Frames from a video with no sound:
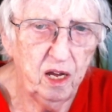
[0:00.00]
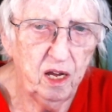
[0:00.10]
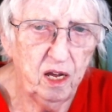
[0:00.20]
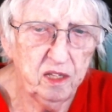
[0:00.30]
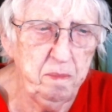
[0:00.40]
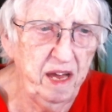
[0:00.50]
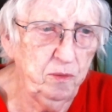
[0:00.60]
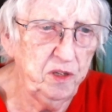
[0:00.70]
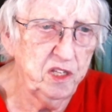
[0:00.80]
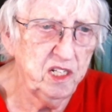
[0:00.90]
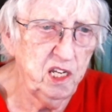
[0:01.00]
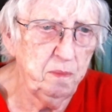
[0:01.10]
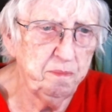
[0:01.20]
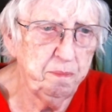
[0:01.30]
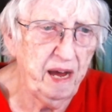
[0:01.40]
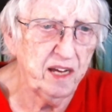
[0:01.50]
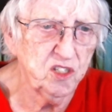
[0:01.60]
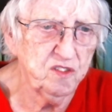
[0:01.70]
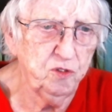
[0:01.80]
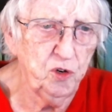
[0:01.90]
The man with the deep
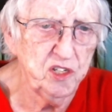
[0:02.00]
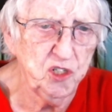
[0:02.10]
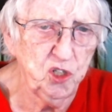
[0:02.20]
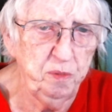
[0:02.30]
bass voice told